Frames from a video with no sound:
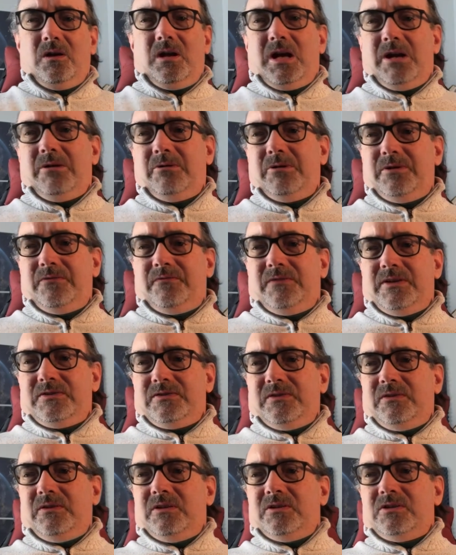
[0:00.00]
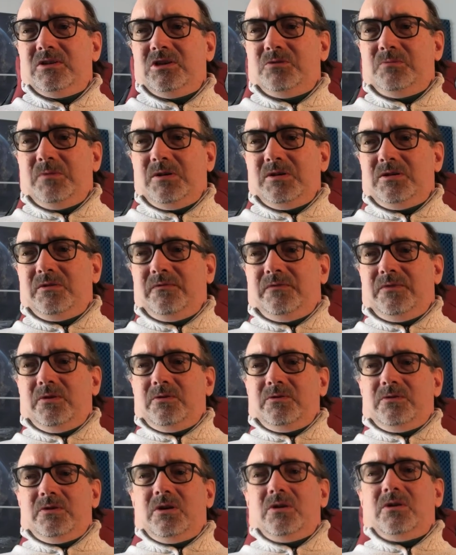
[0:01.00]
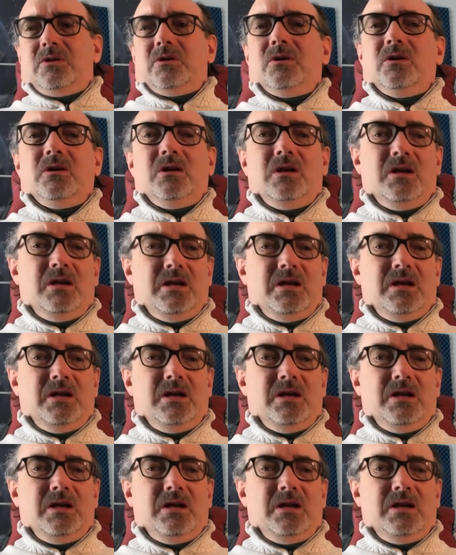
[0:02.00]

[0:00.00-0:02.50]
I would invest in this, especially if you're younger